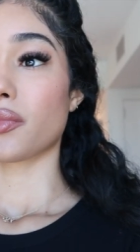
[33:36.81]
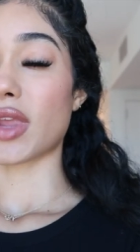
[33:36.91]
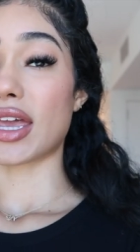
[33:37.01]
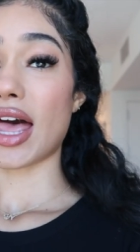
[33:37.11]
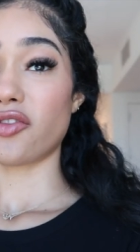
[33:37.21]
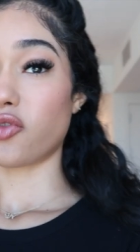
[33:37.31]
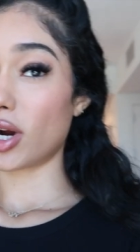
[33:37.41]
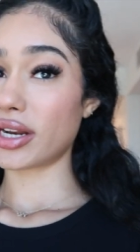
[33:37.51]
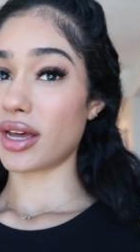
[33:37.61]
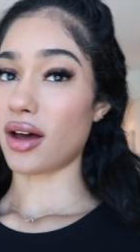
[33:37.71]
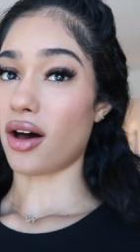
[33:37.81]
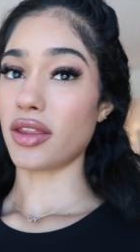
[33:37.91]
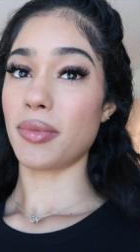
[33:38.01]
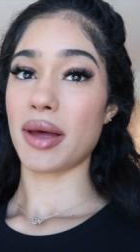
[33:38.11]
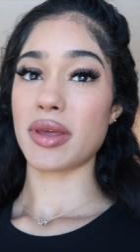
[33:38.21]
in California, all
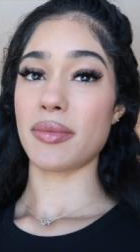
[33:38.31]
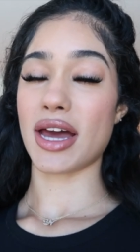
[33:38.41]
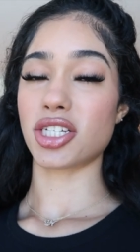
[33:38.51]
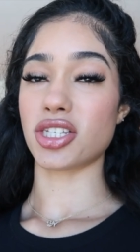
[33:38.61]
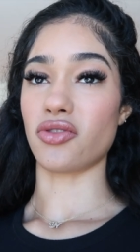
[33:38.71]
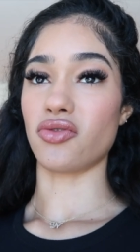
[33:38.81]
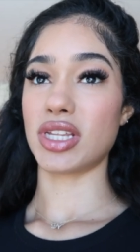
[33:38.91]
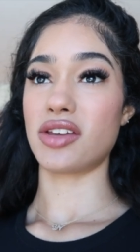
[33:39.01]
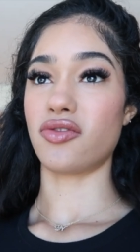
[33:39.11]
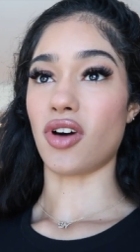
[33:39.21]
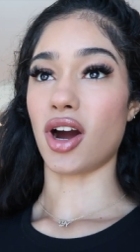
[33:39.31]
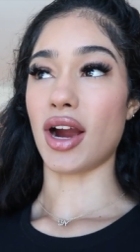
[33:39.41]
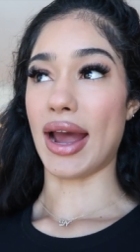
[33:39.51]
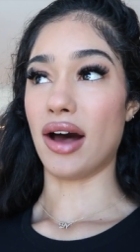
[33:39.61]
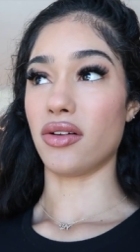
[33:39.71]
the pumpkin patches are really
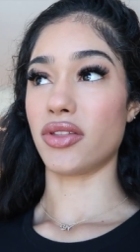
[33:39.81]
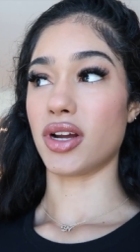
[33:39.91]
far out.